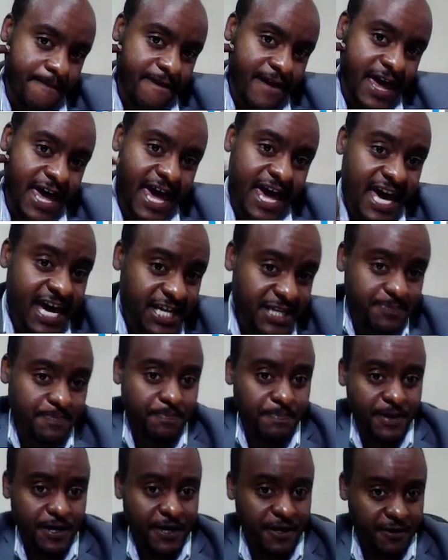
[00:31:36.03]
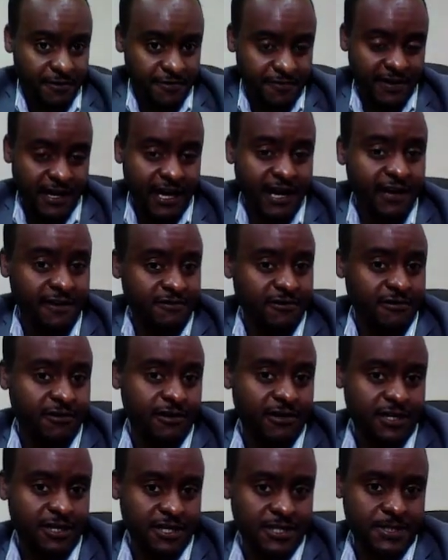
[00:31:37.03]
8 peers, 8
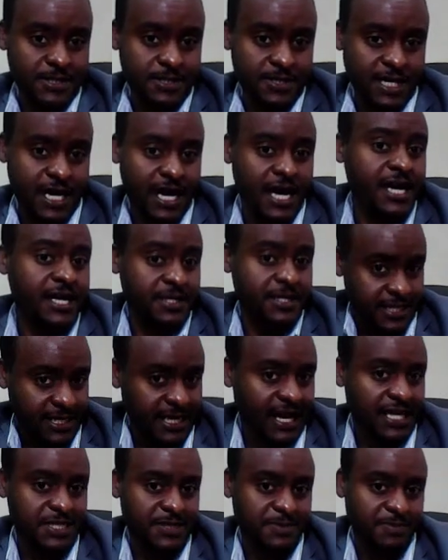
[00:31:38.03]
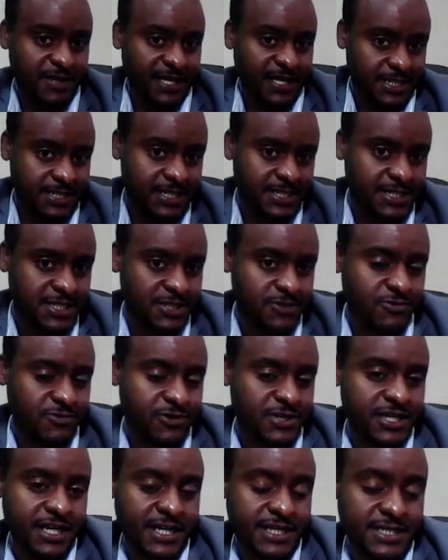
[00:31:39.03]
colleagues, 8 classmates in this
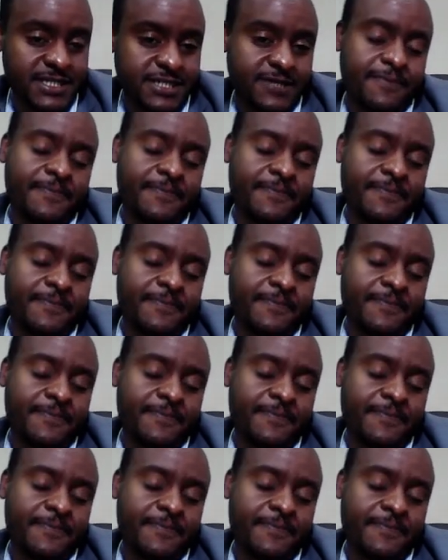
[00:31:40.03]
context.